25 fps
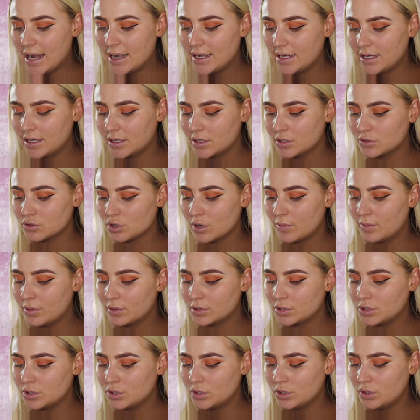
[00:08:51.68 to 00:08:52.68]
add in a drop
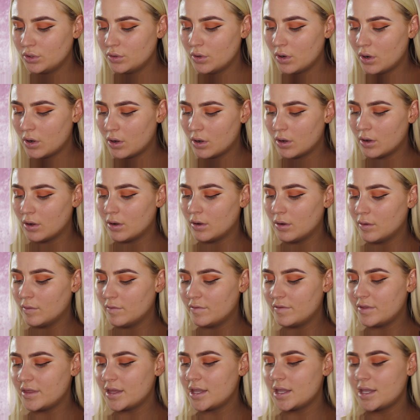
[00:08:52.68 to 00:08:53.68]
or two
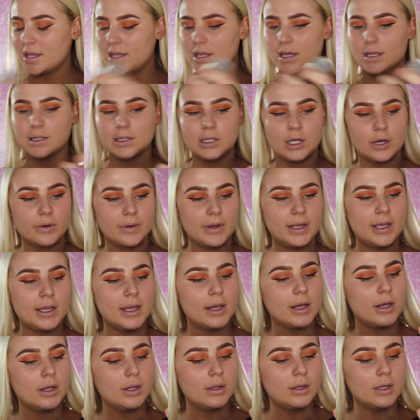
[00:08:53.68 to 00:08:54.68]
of the
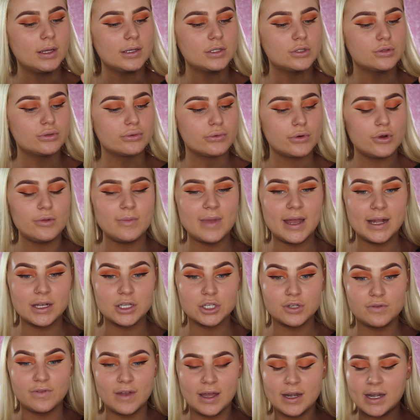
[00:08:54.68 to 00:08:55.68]
L'Oreal True
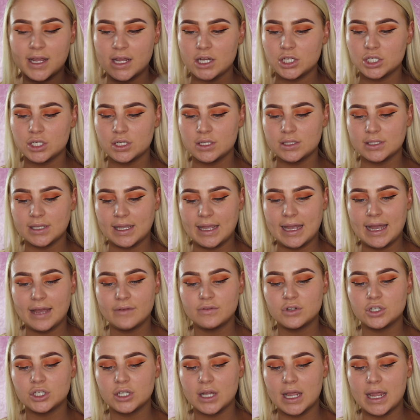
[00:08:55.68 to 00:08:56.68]
Match foundations. I
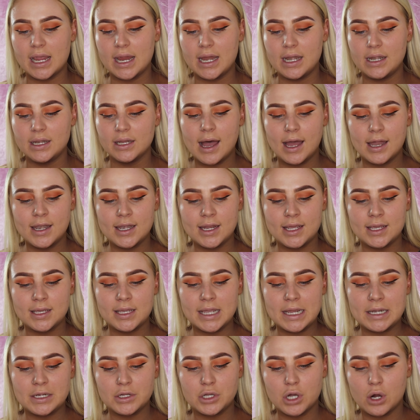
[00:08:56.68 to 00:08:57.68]
have shade
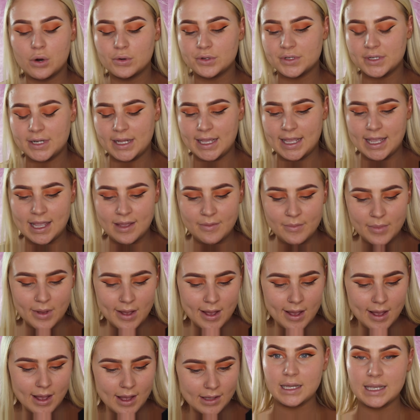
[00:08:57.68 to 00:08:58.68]
Honey and Golden Amber.
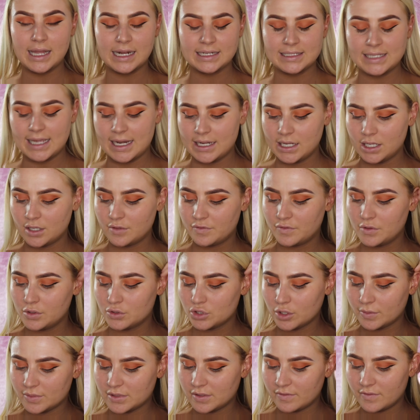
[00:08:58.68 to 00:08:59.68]
I like to add in a few
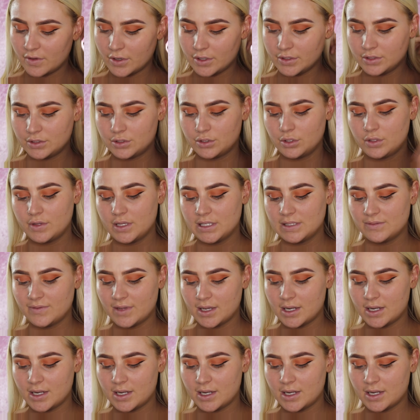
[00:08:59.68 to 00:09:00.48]
drops of those to these